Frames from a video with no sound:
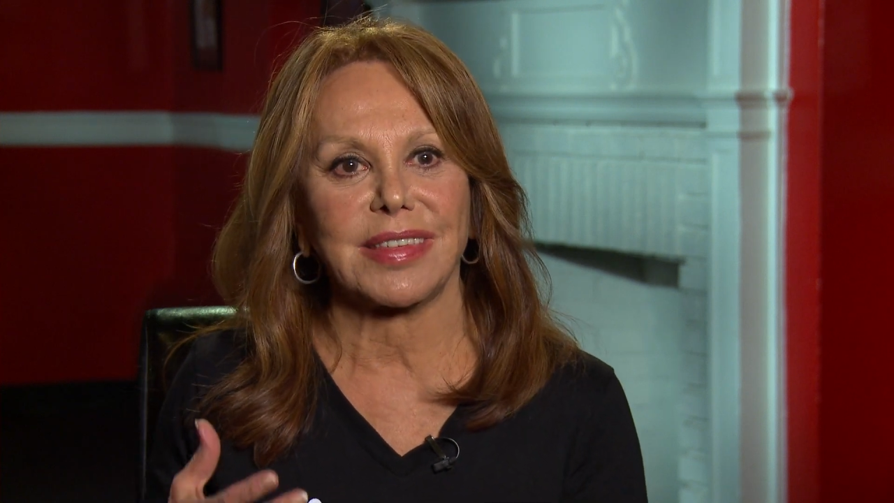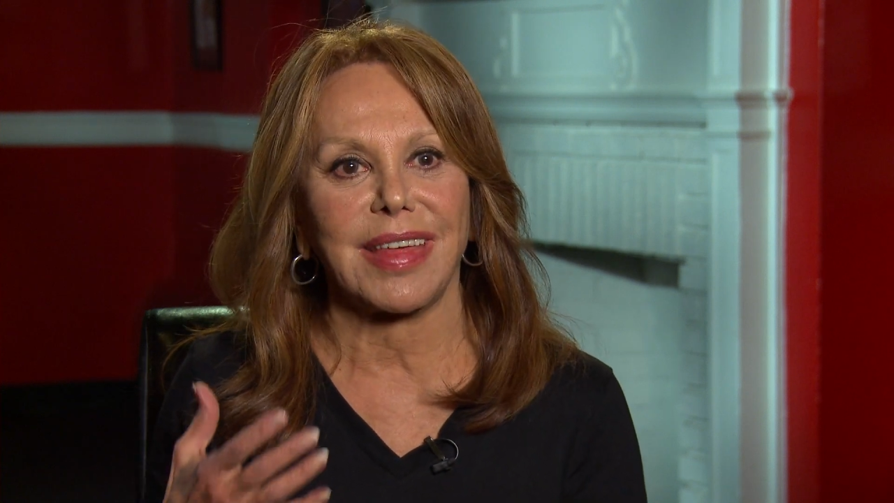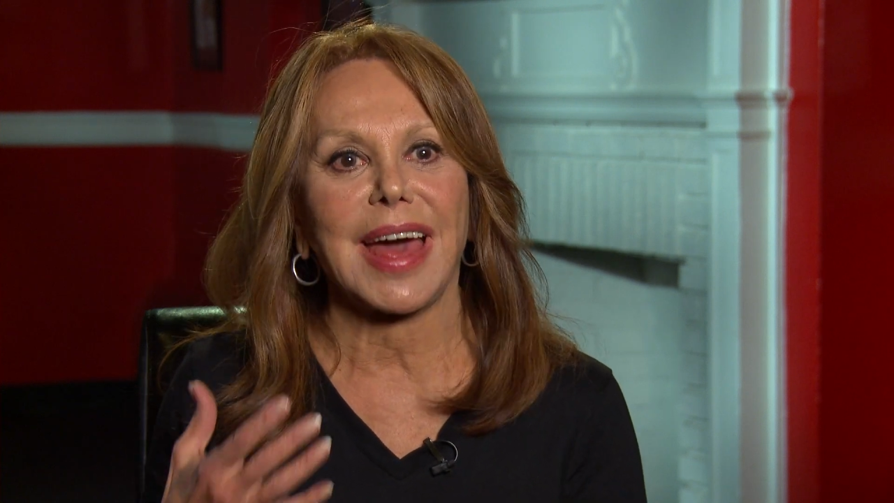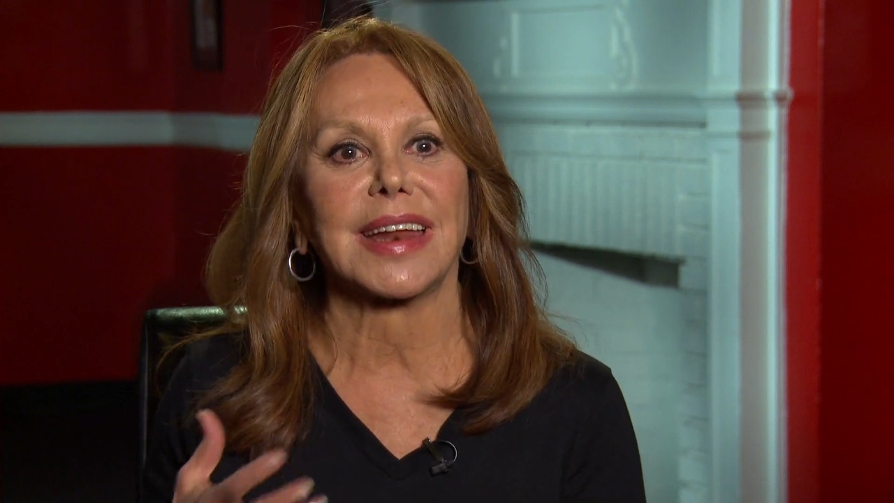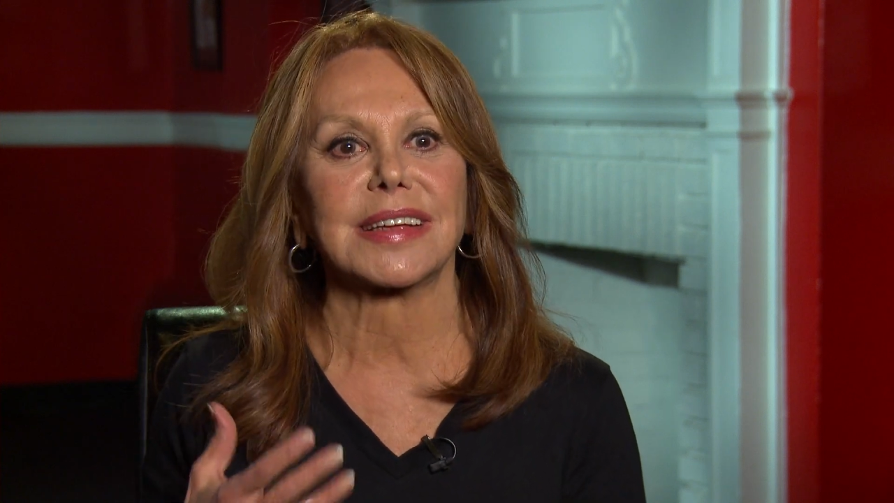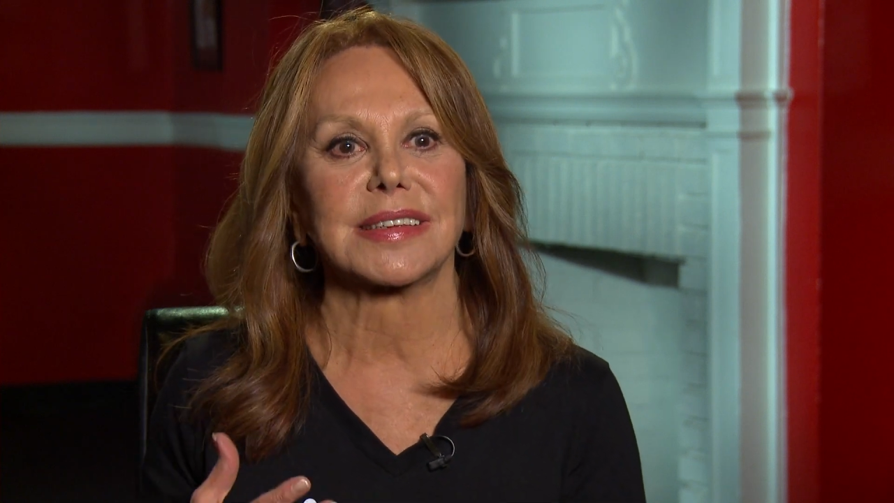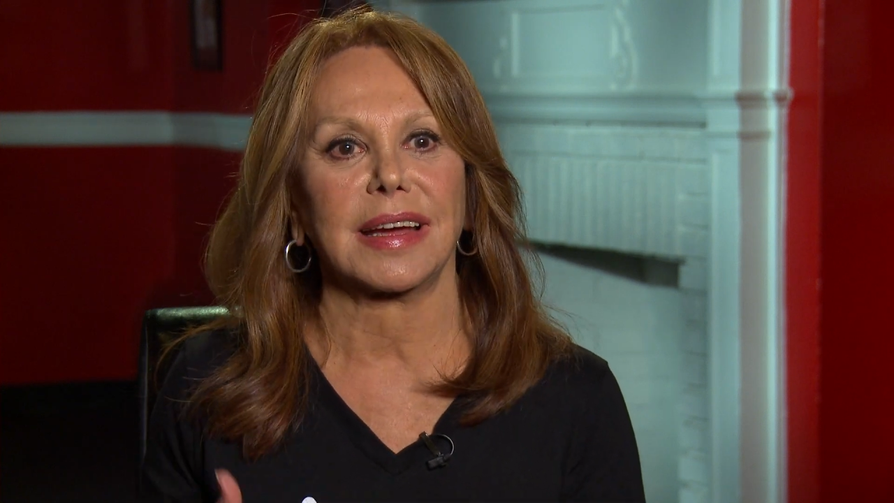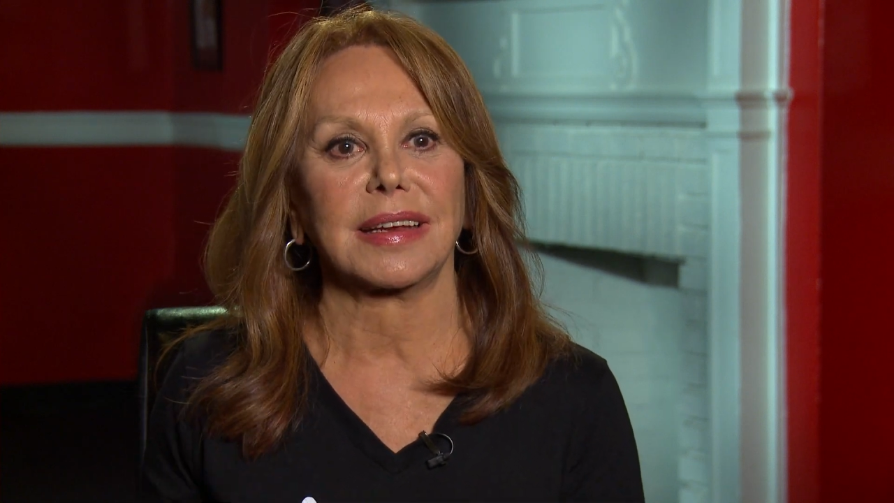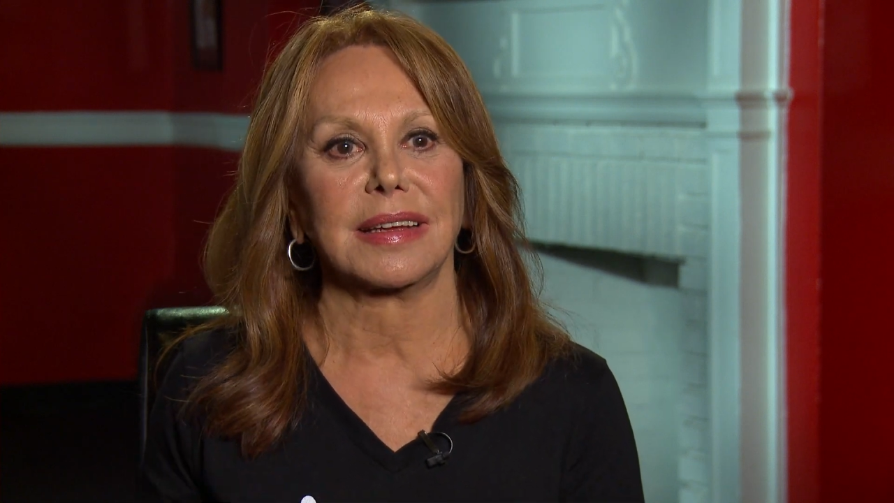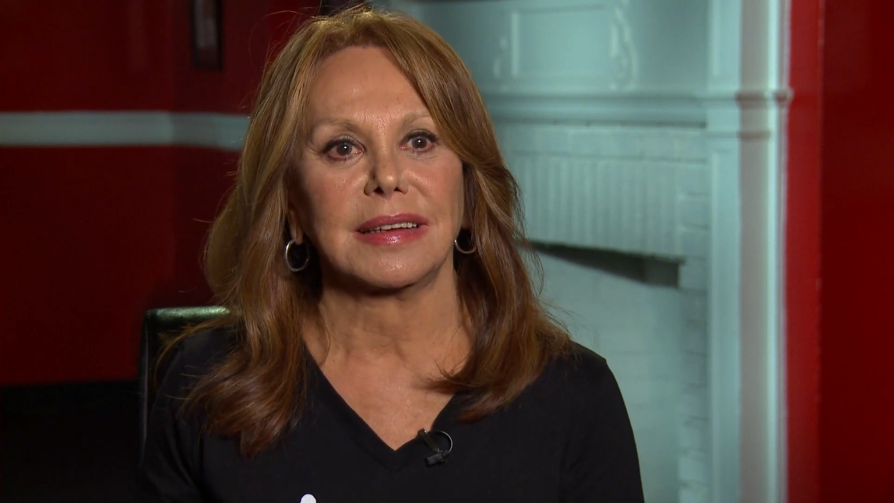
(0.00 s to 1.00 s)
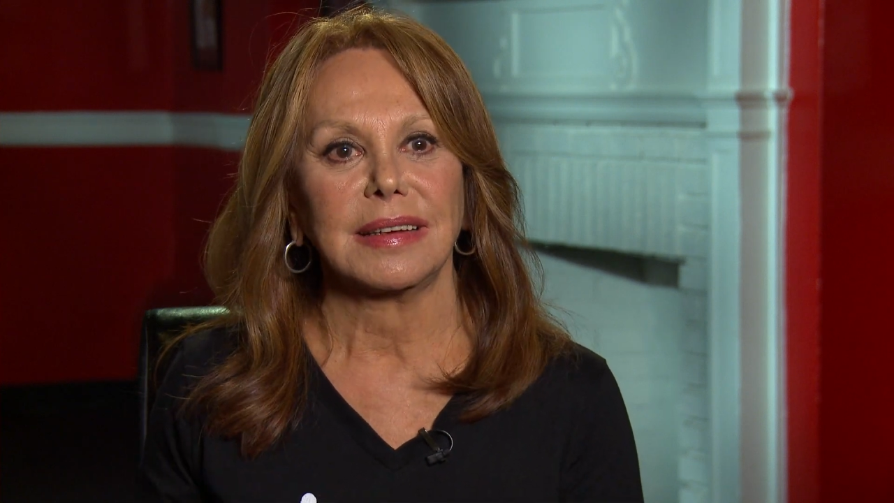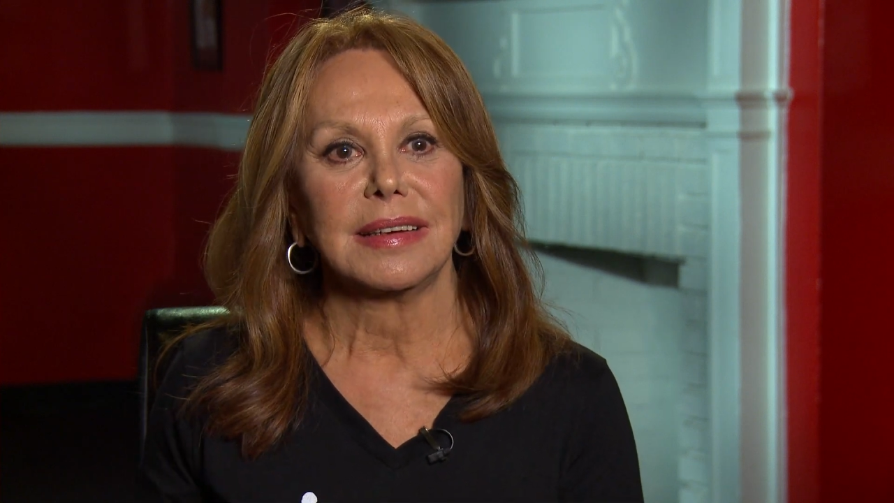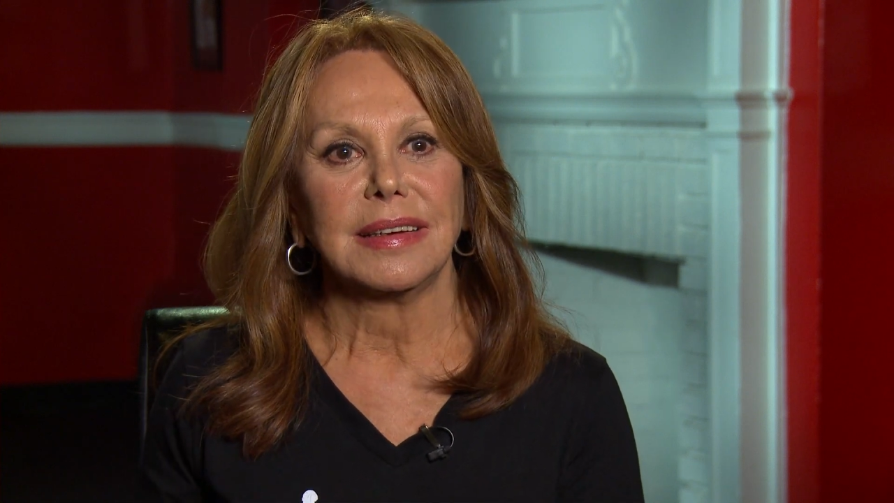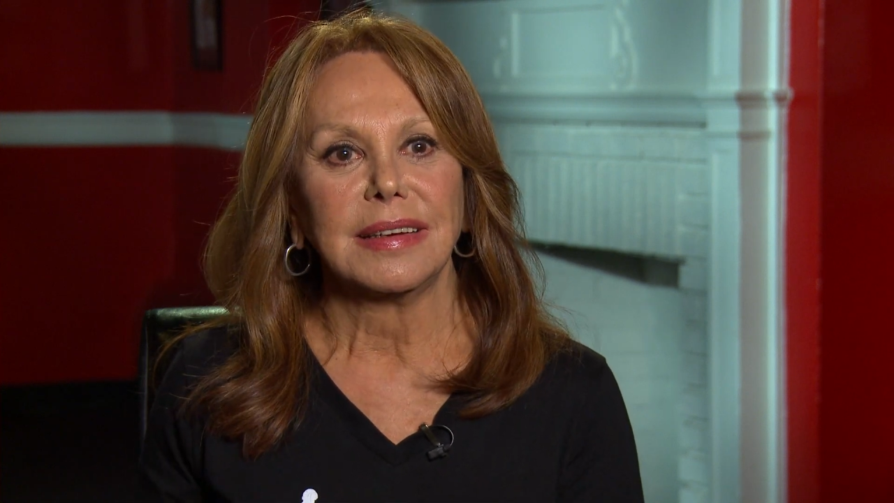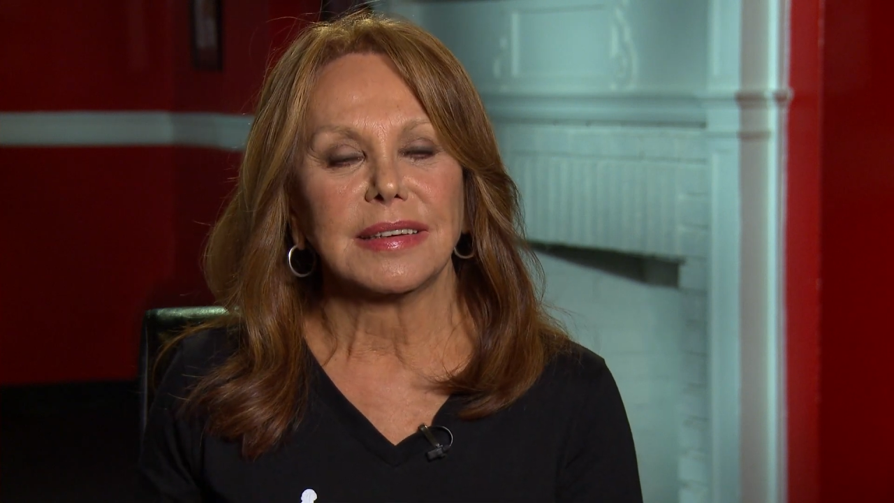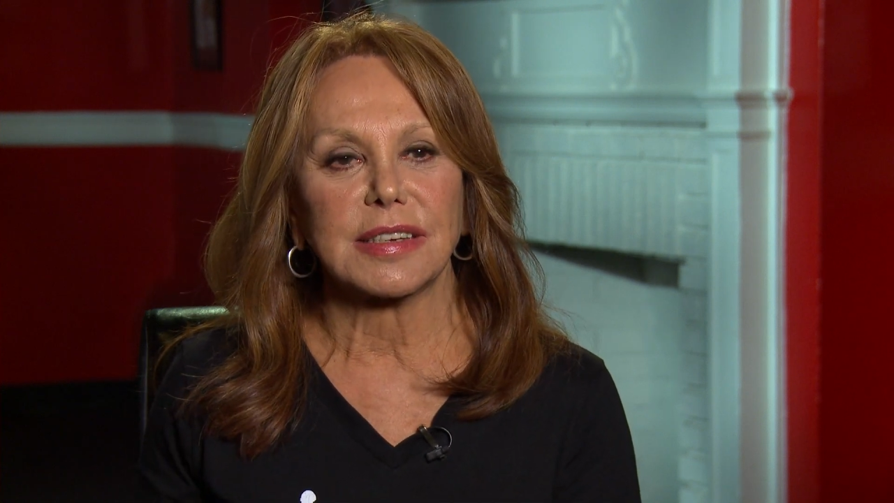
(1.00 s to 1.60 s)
that exciting. To